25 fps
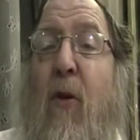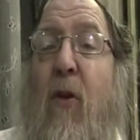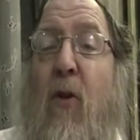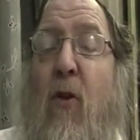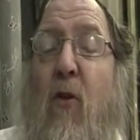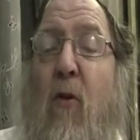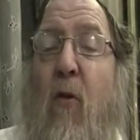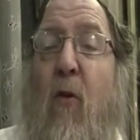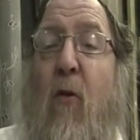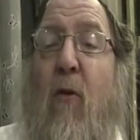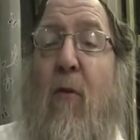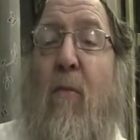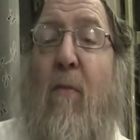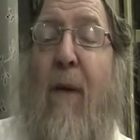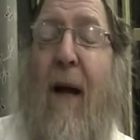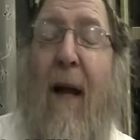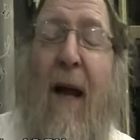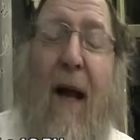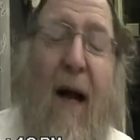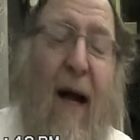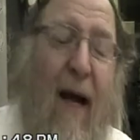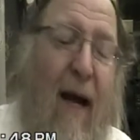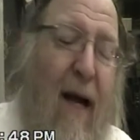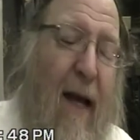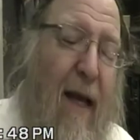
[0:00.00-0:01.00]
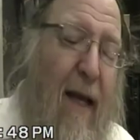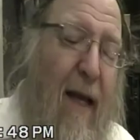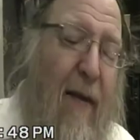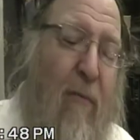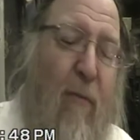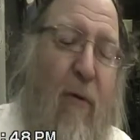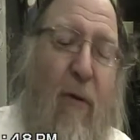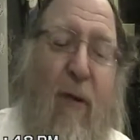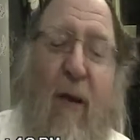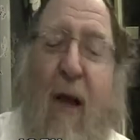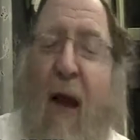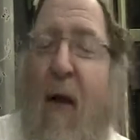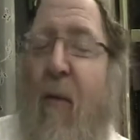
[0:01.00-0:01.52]
which caught my eye and
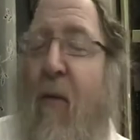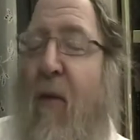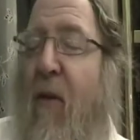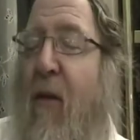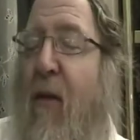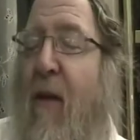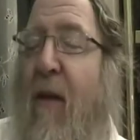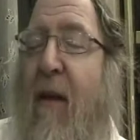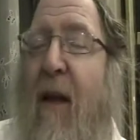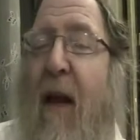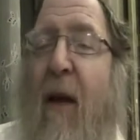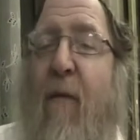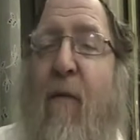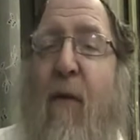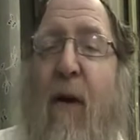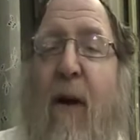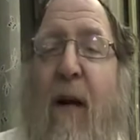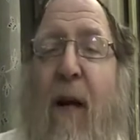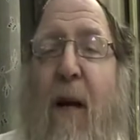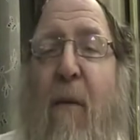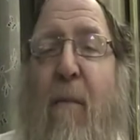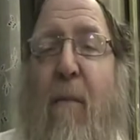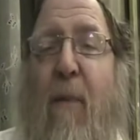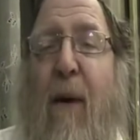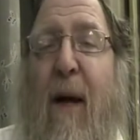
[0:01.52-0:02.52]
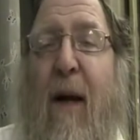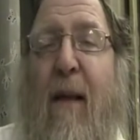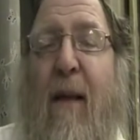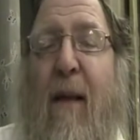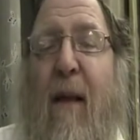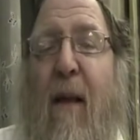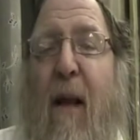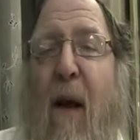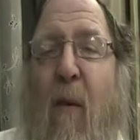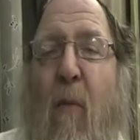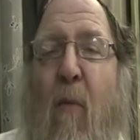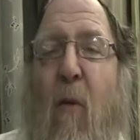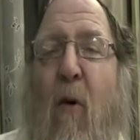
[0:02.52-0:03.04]
I was terrifically impressed,
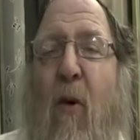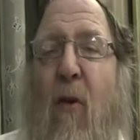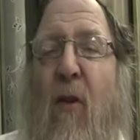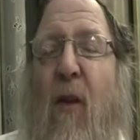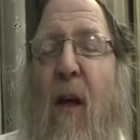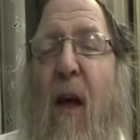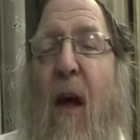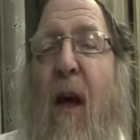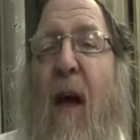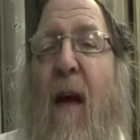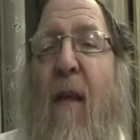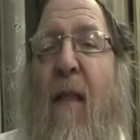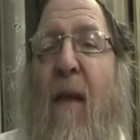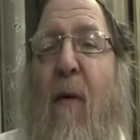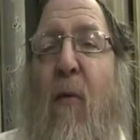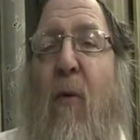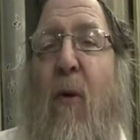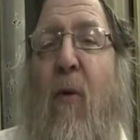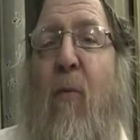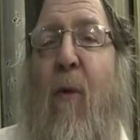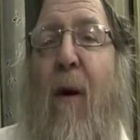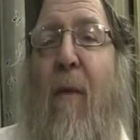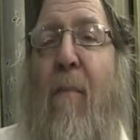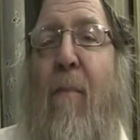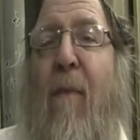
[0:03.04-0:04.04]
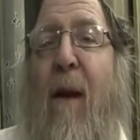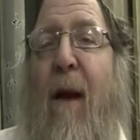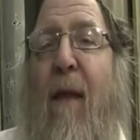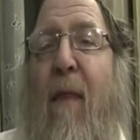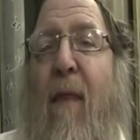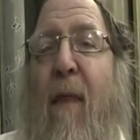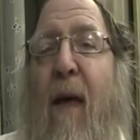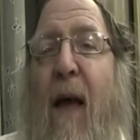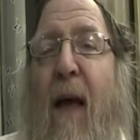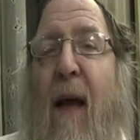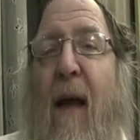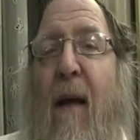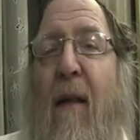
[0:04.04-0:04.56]
and that was there was one man
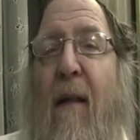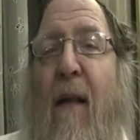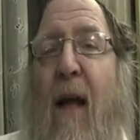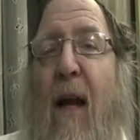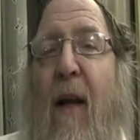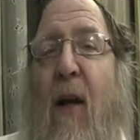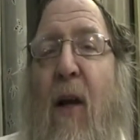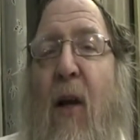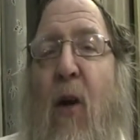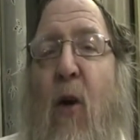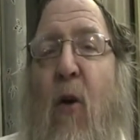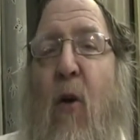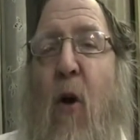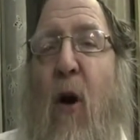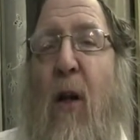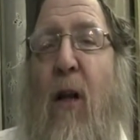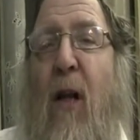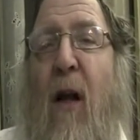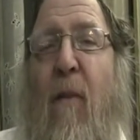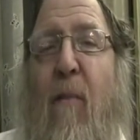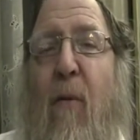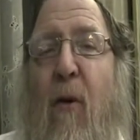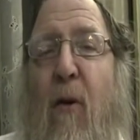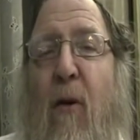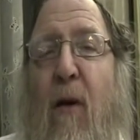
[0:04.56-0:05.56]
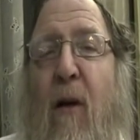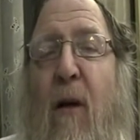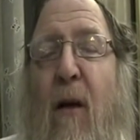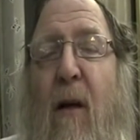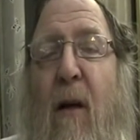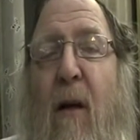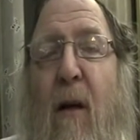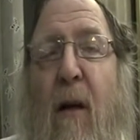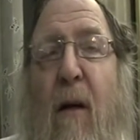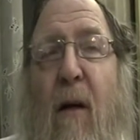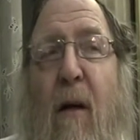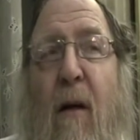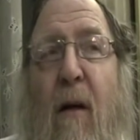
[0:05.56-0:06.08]
there suddenly got up on a
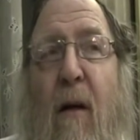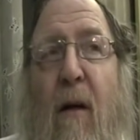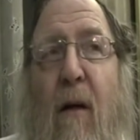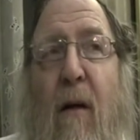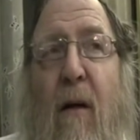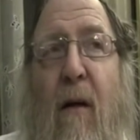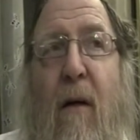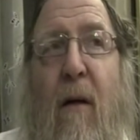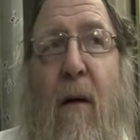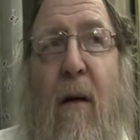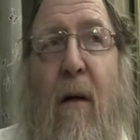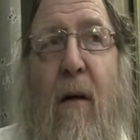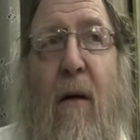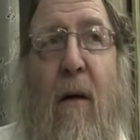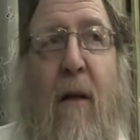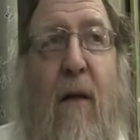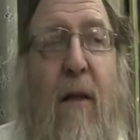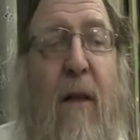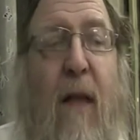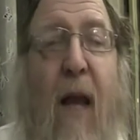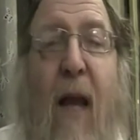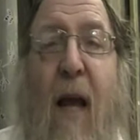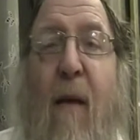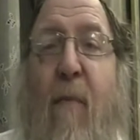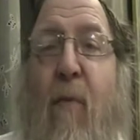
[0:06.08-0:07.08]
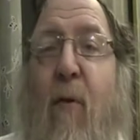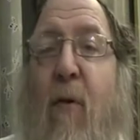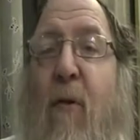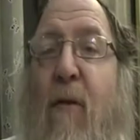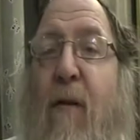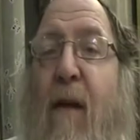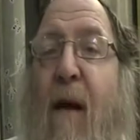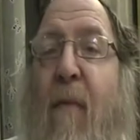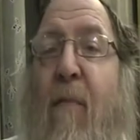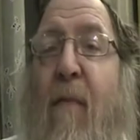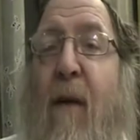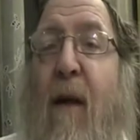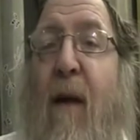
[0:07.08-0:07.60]
table or
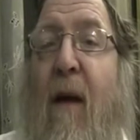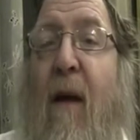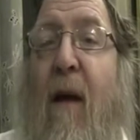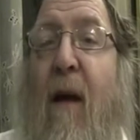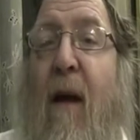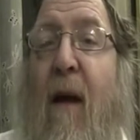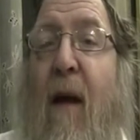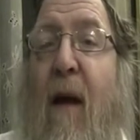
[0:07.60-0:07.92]
something.